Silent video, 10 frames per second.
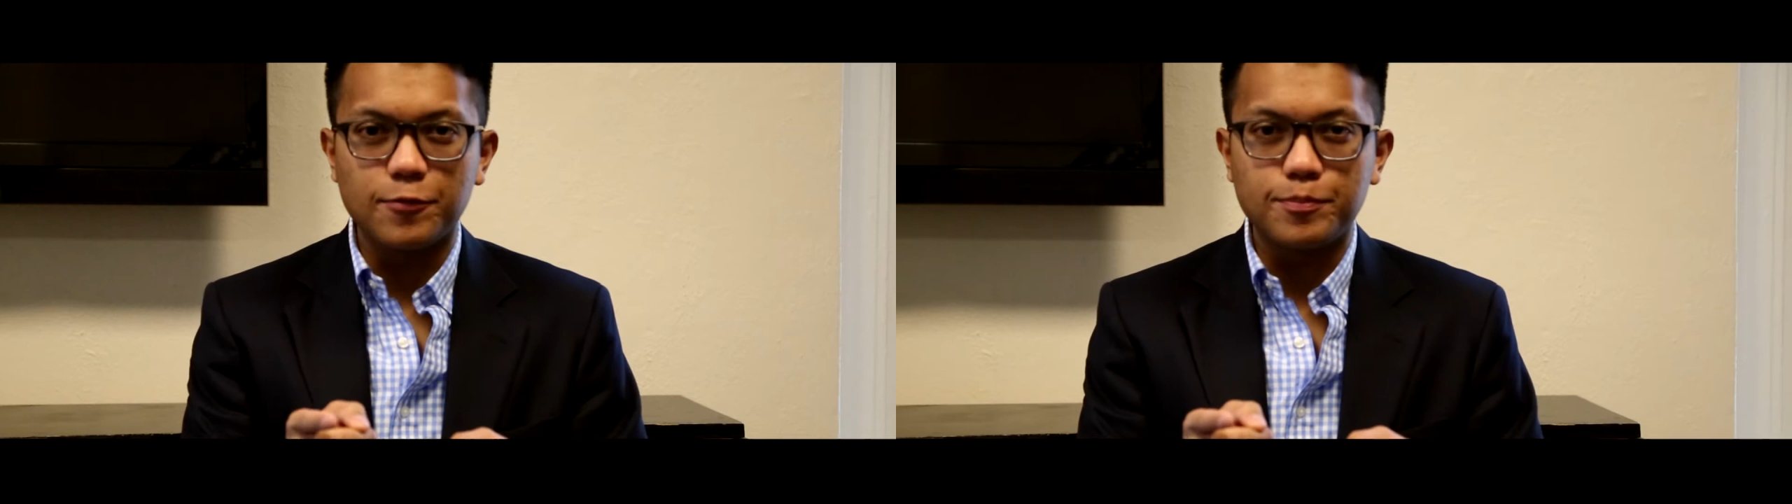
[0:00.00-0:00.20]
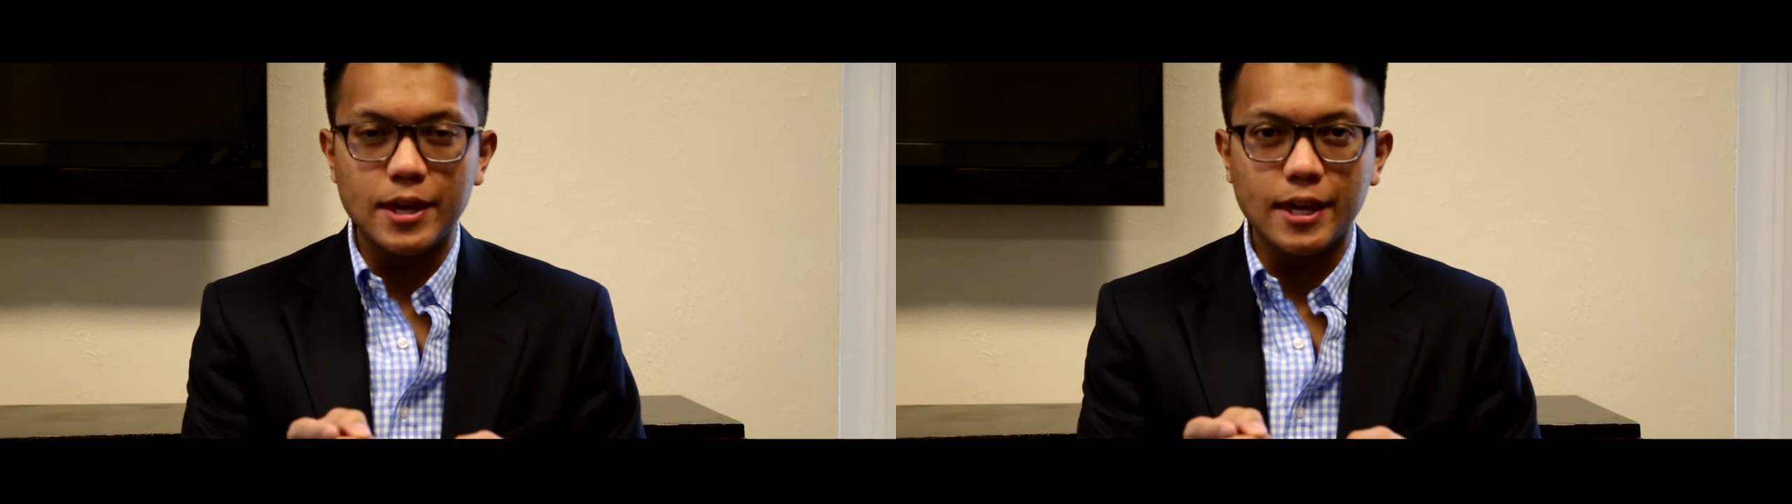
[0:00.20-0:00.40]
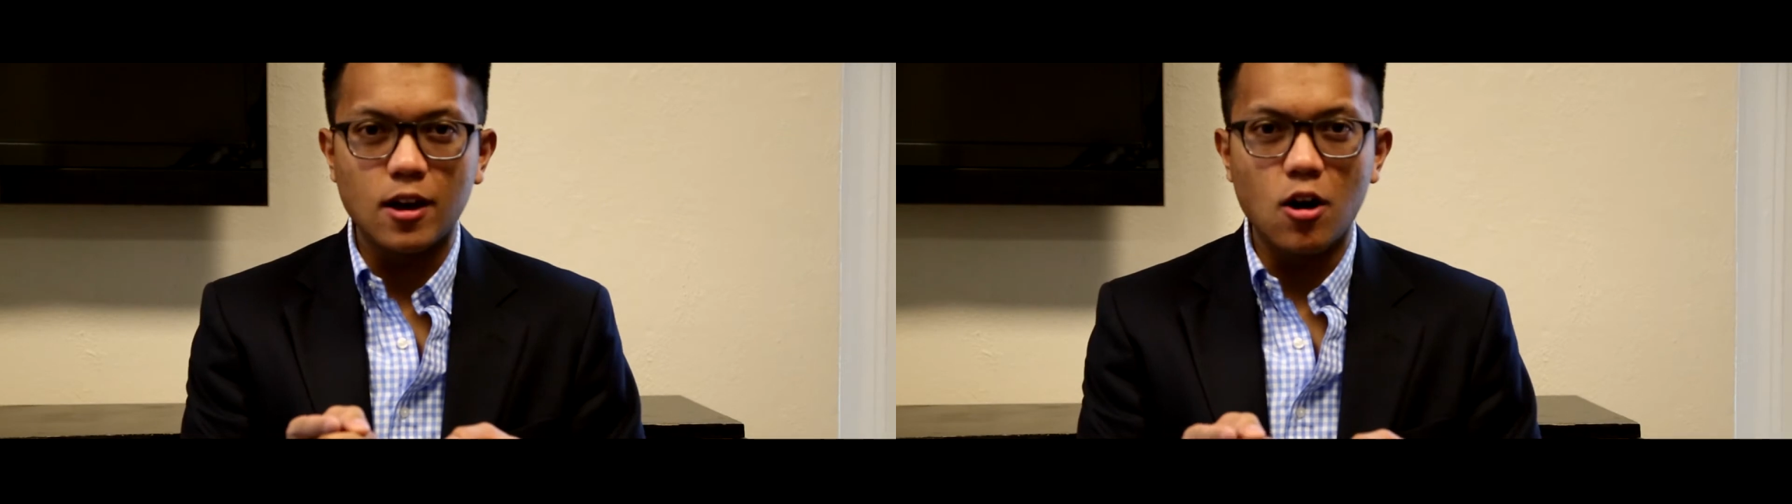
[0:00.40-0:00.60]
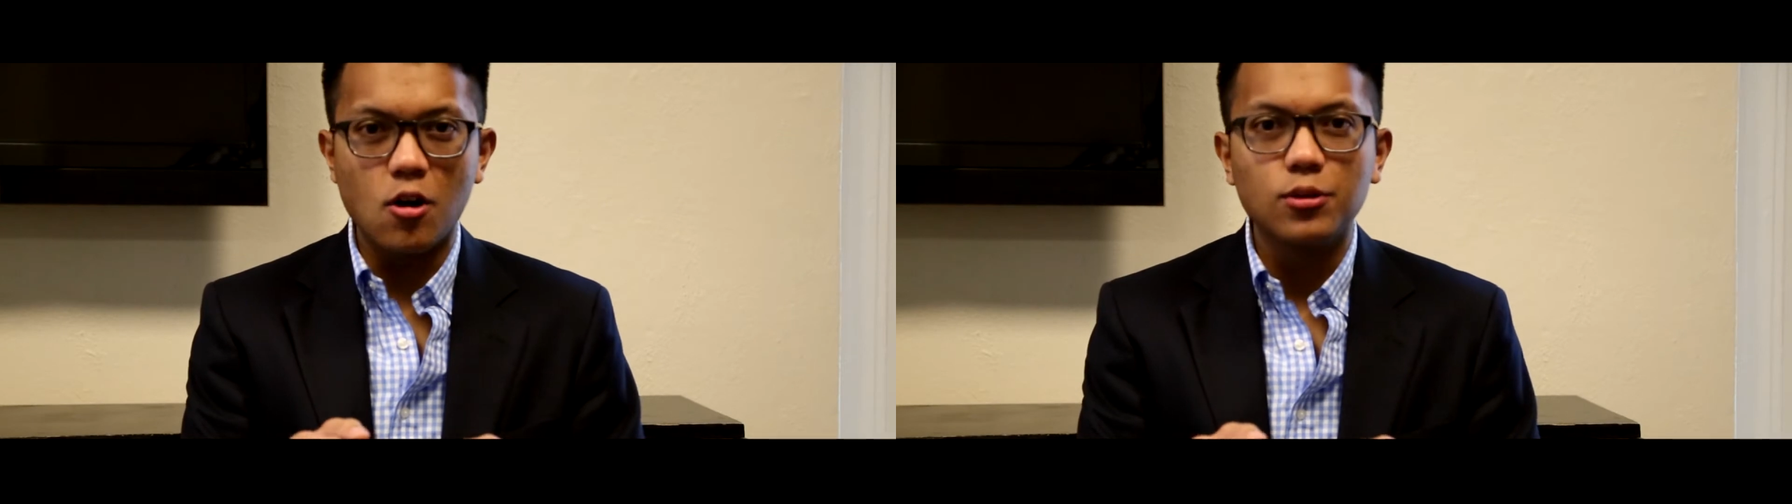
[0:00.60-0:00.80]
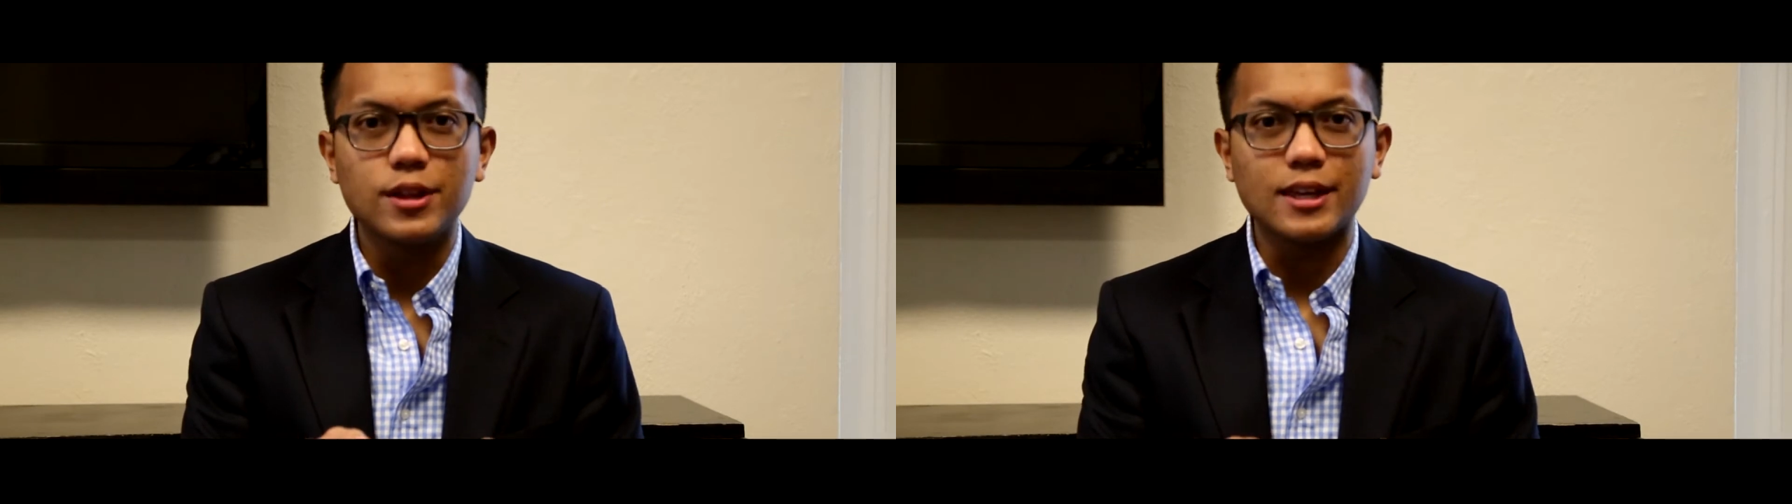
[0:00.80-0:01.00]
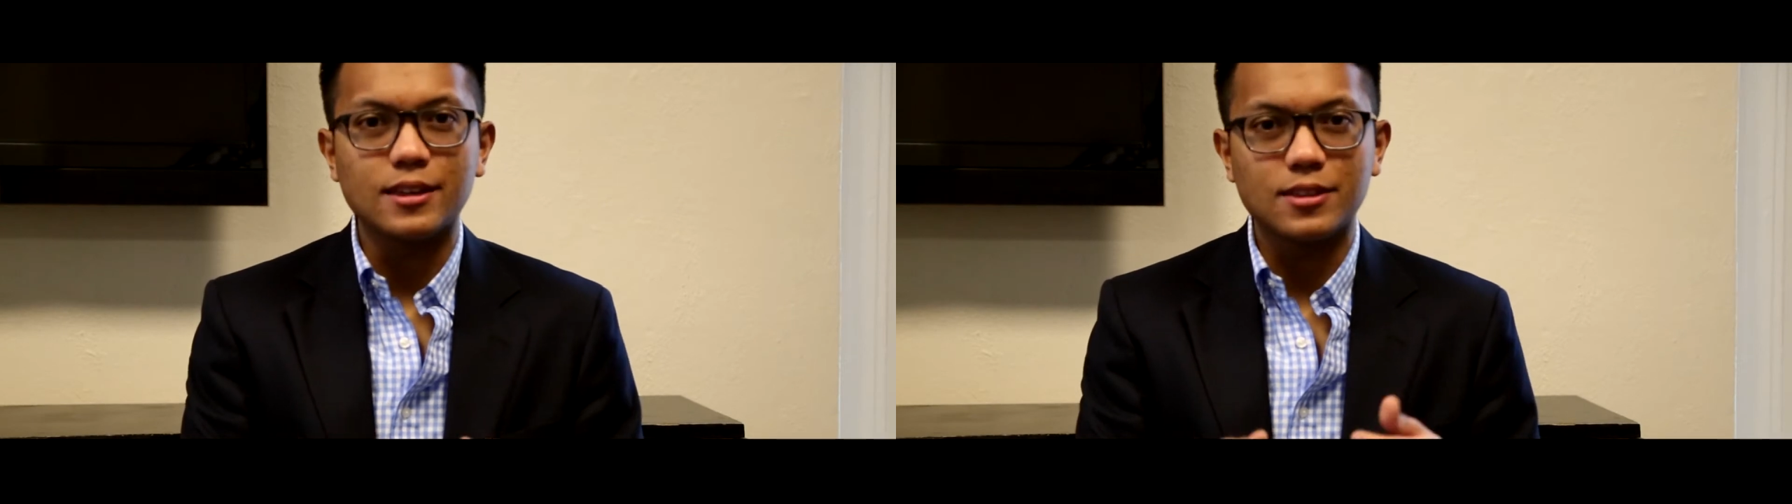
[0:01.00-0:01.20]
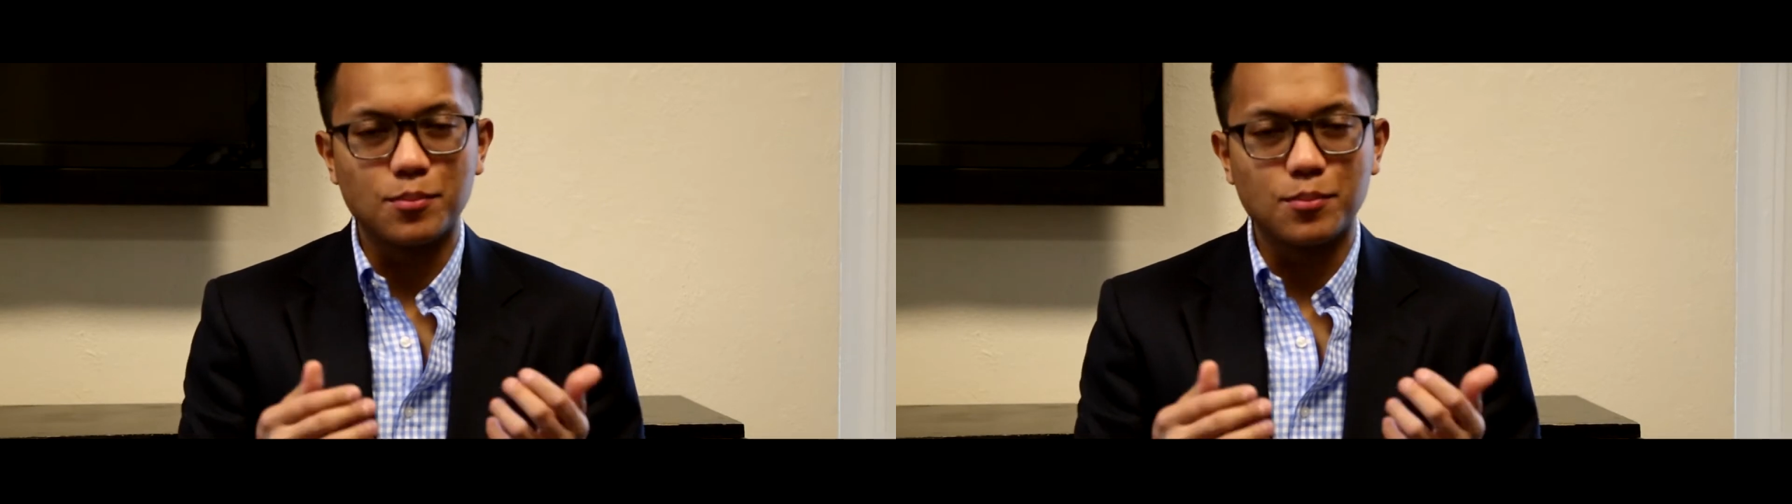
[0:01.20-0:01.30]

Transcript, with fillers: being only the